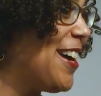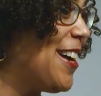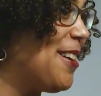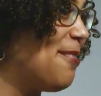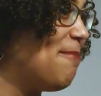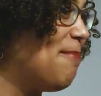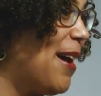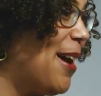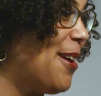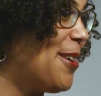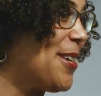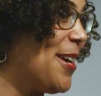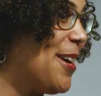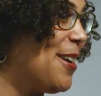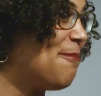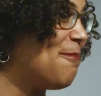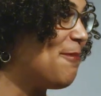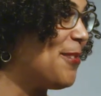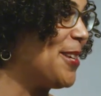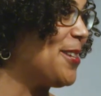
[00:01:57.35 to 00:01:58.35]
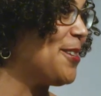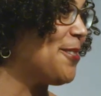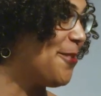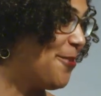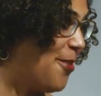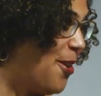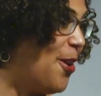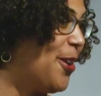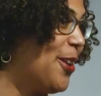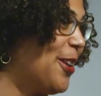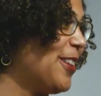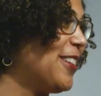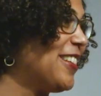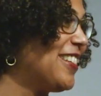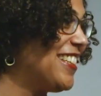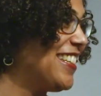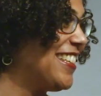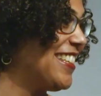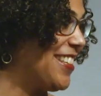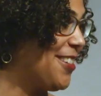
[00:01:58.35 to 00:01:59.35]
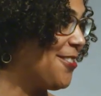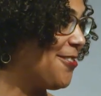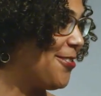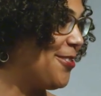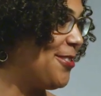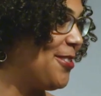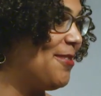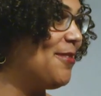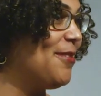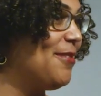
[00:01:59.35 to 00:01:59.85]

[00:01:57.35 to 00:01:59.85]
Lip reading: about what you've all kind of